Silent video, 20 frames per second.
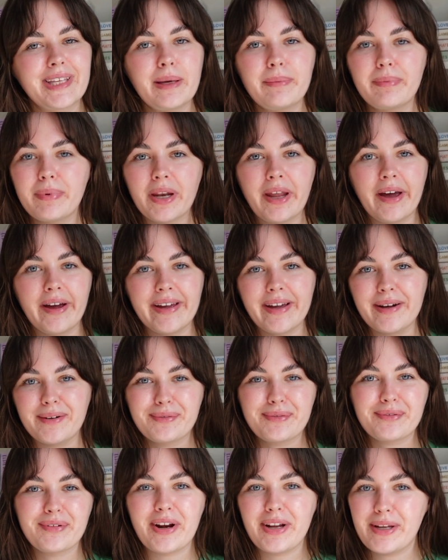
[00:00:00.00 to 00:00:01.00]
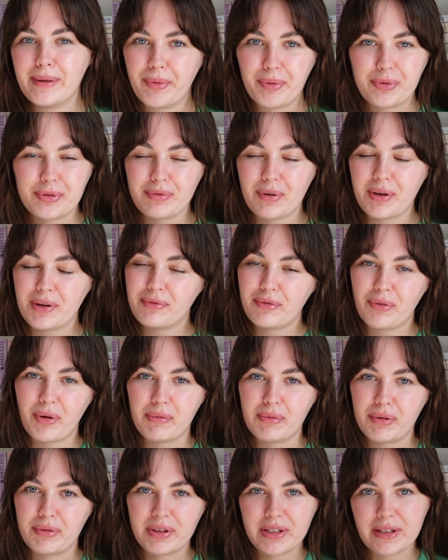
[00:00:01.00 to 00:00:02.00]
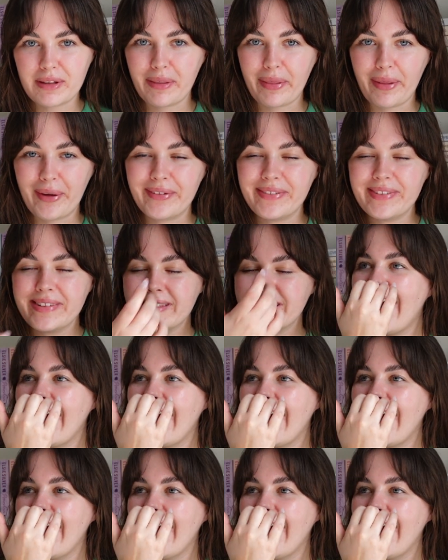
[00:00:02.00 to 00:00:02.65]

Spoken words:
keep an eye out for any more 24-hour readathons.